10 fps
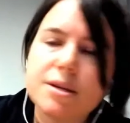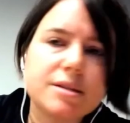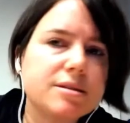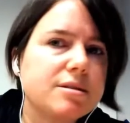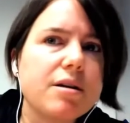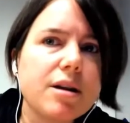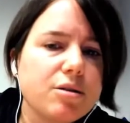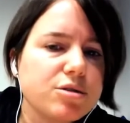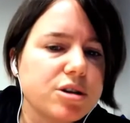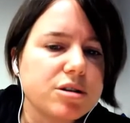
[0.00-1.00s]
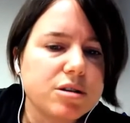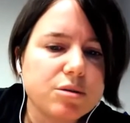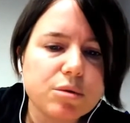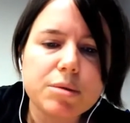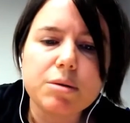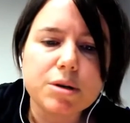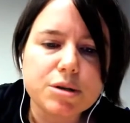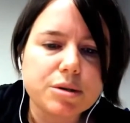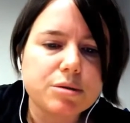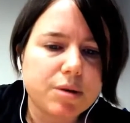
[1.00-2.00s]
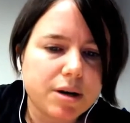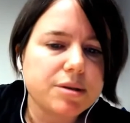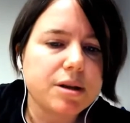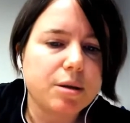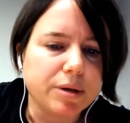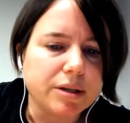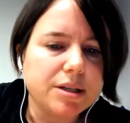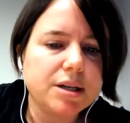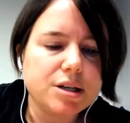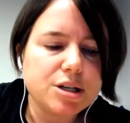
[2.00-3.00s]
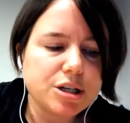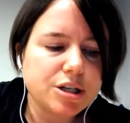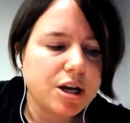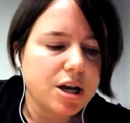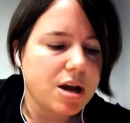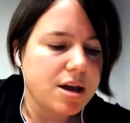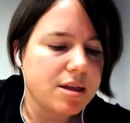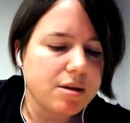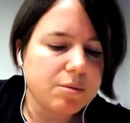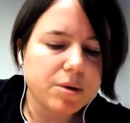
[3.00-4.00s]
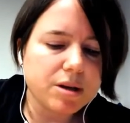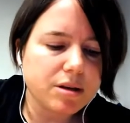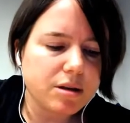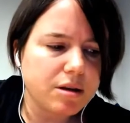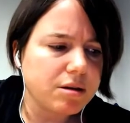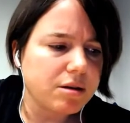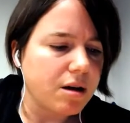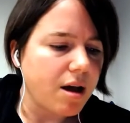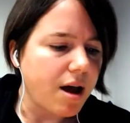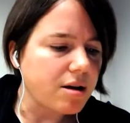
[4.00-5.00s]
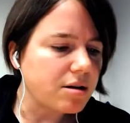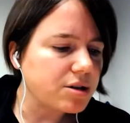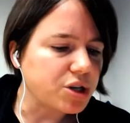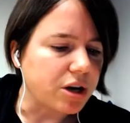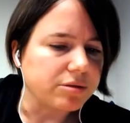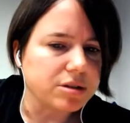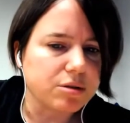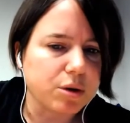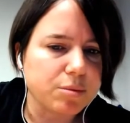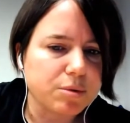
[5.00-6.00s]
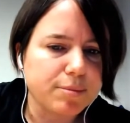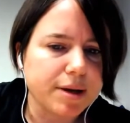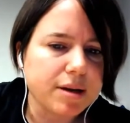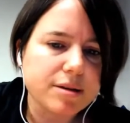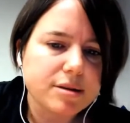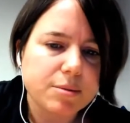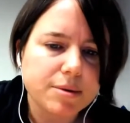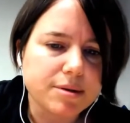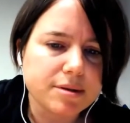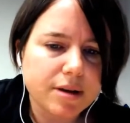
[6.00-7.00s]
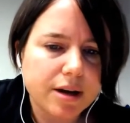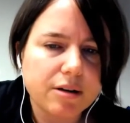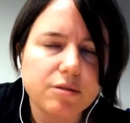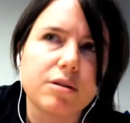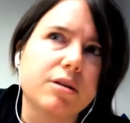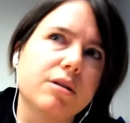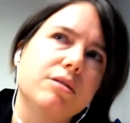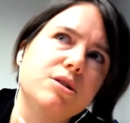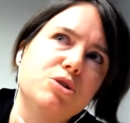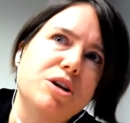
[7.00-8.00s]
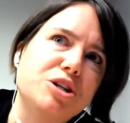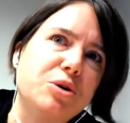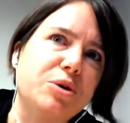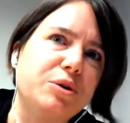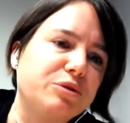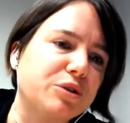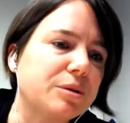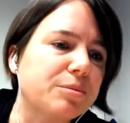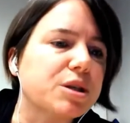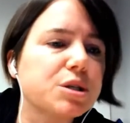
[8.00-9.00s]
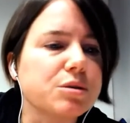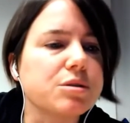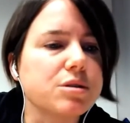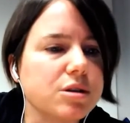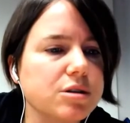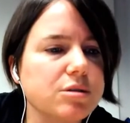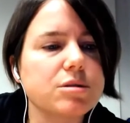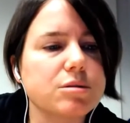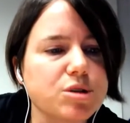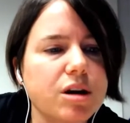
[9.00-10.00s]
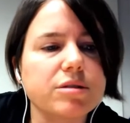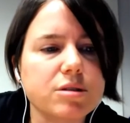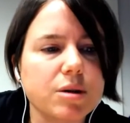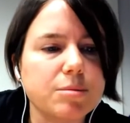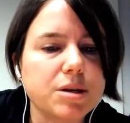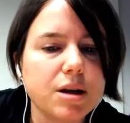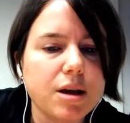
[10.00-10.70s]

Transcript: It started out just in Ruby, which was what I was helping teach. And then we added JavaScript because it was kind of a stretch goal for some of the students to do some JavaScript.